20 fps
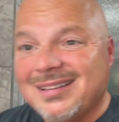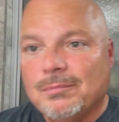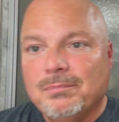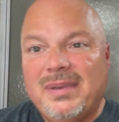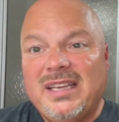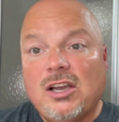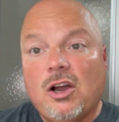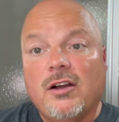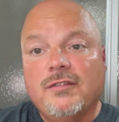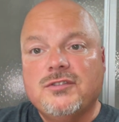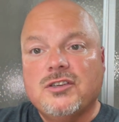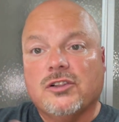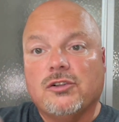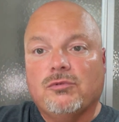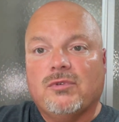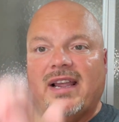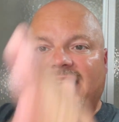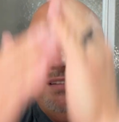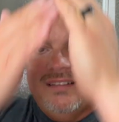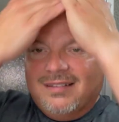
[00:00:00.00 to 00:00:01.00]
and be off to the
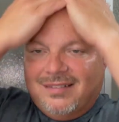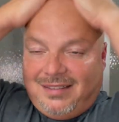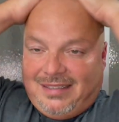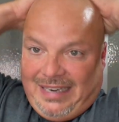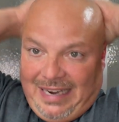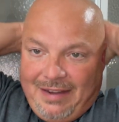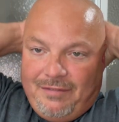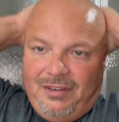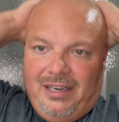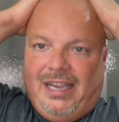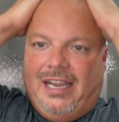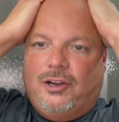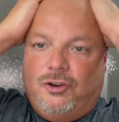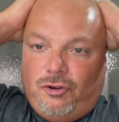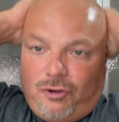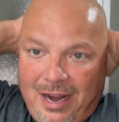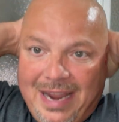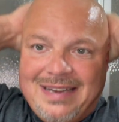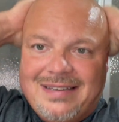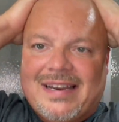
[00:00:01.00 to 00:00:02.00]
races and having a
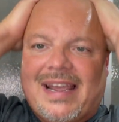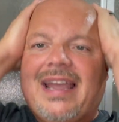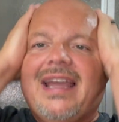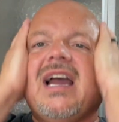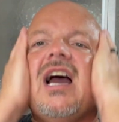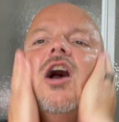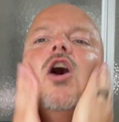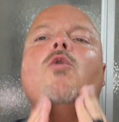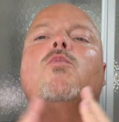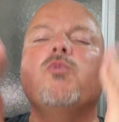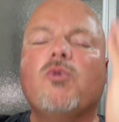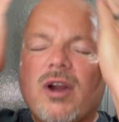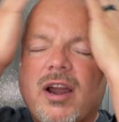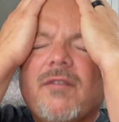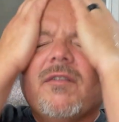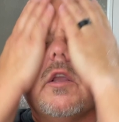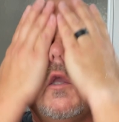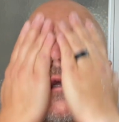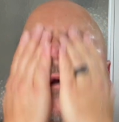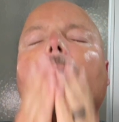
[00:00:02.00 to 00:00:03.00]
great day. I hope
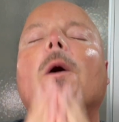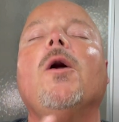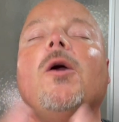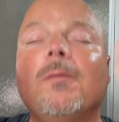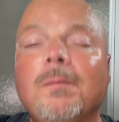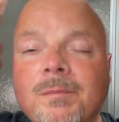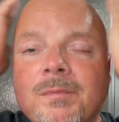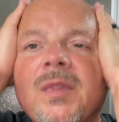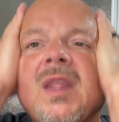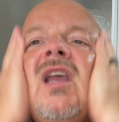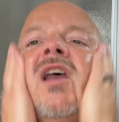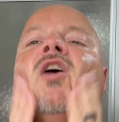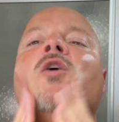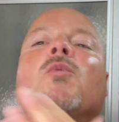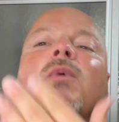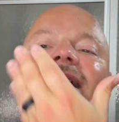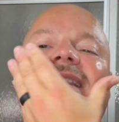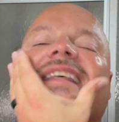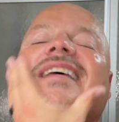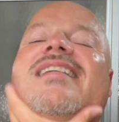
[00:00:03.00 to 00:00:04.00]
wherever you are,
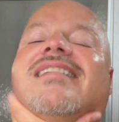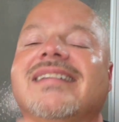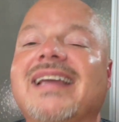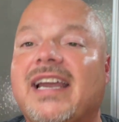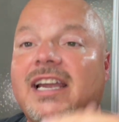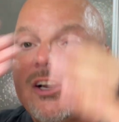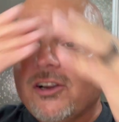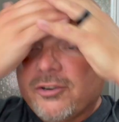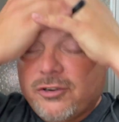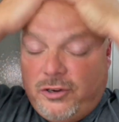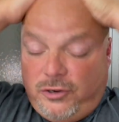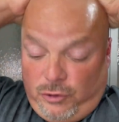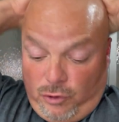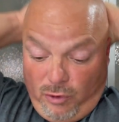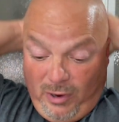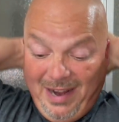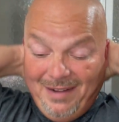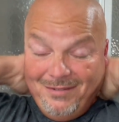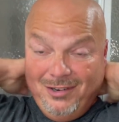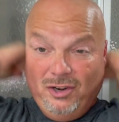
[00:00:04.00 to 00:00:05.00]
when this airs,
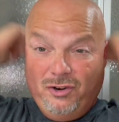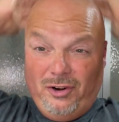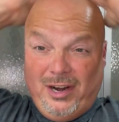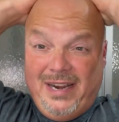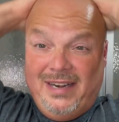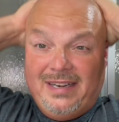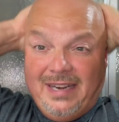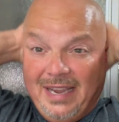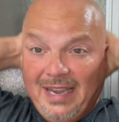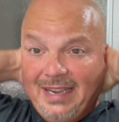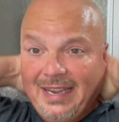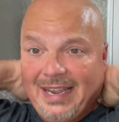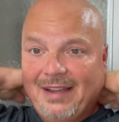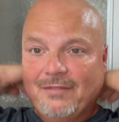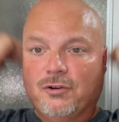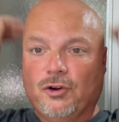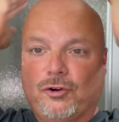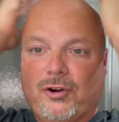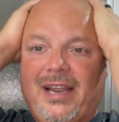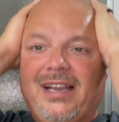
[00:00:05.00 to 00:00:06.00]
you're having a great day,
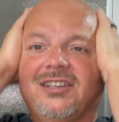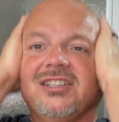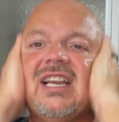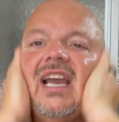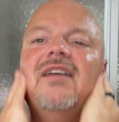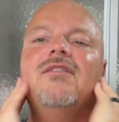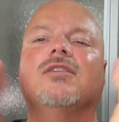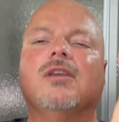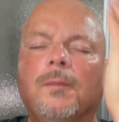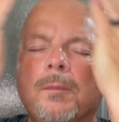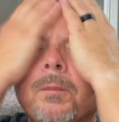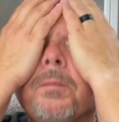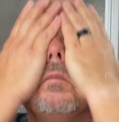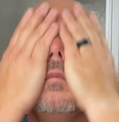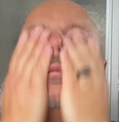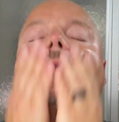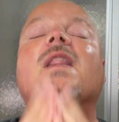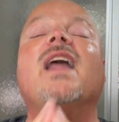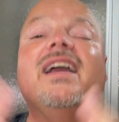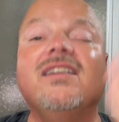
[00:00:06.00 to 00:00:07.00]
having great shaves.
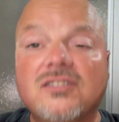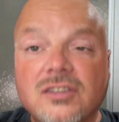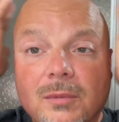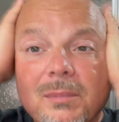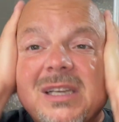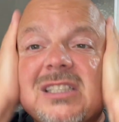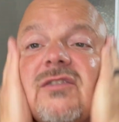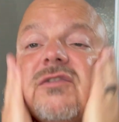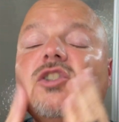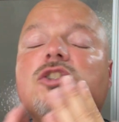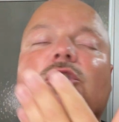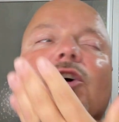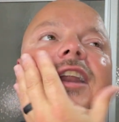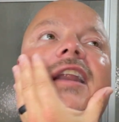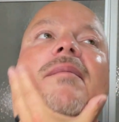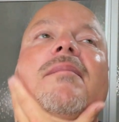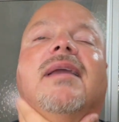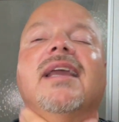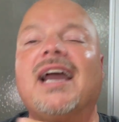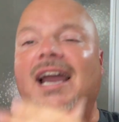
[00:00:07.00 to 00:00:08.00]
Thanks so much for
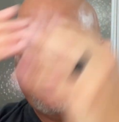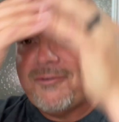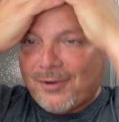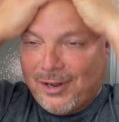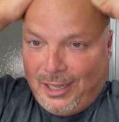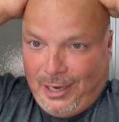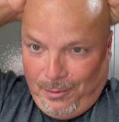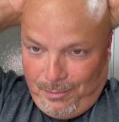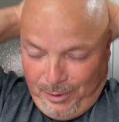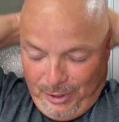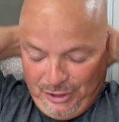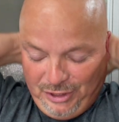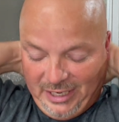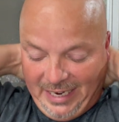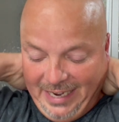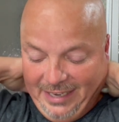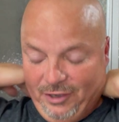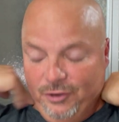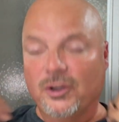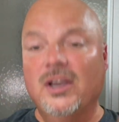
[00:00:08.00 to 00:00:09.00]
joining me. I really
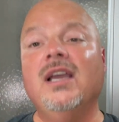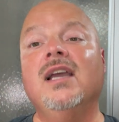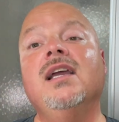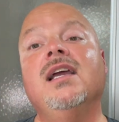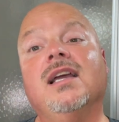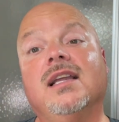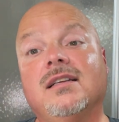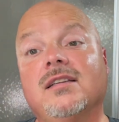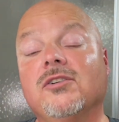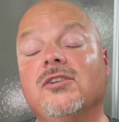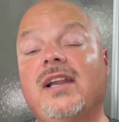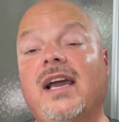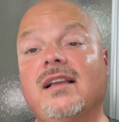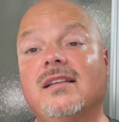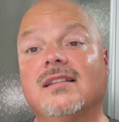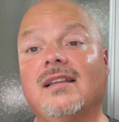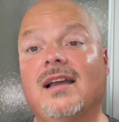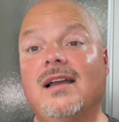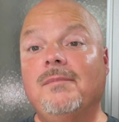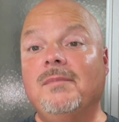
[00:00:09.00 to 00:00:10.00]
appreciate you. Until
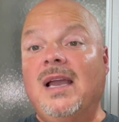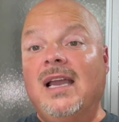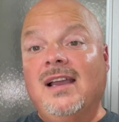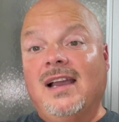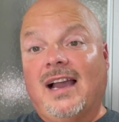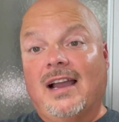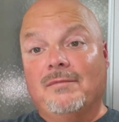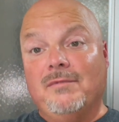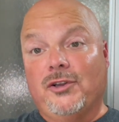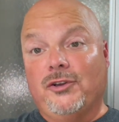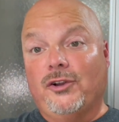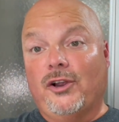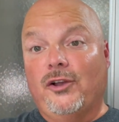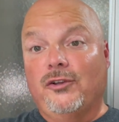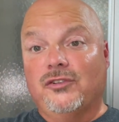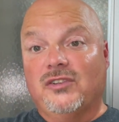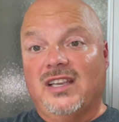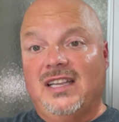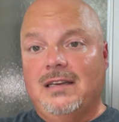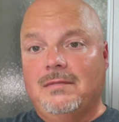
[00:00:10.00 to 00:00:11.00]
next time, I've been your
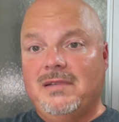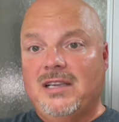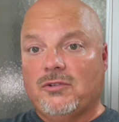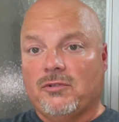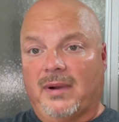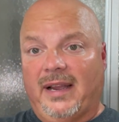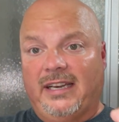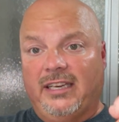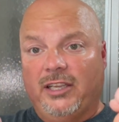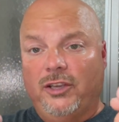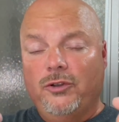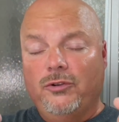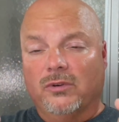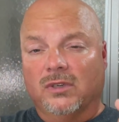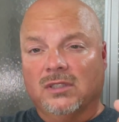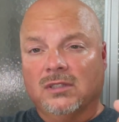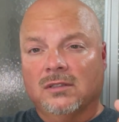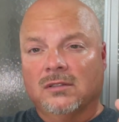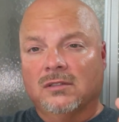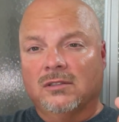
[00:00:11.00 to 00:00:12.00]
host, CDB, Ryan
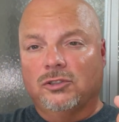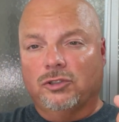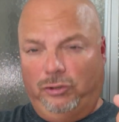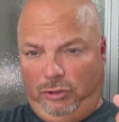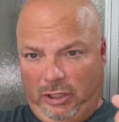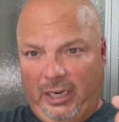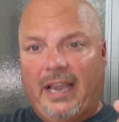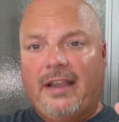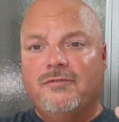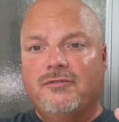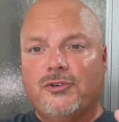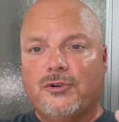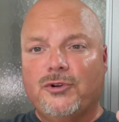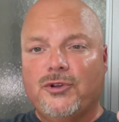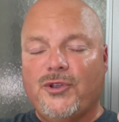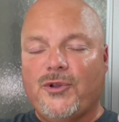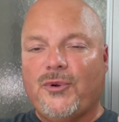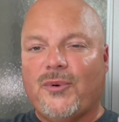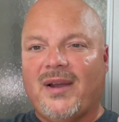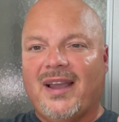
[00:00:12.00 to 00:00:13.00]
Yu. It's your shave, do
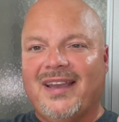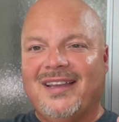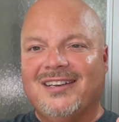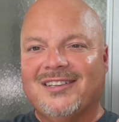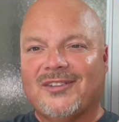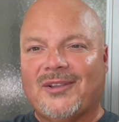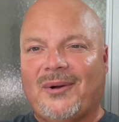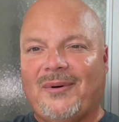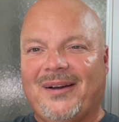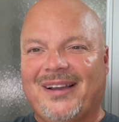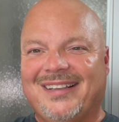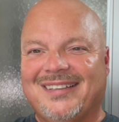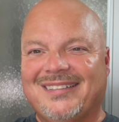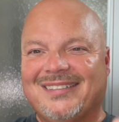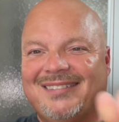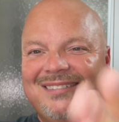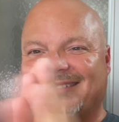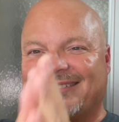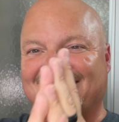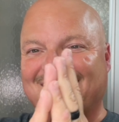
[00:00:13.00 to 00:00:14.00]
it your way. And as always,
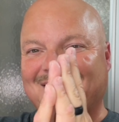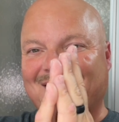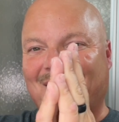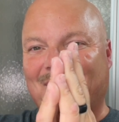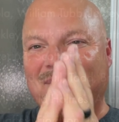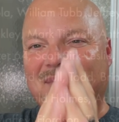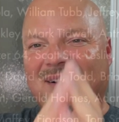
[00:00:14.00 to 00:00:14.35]
God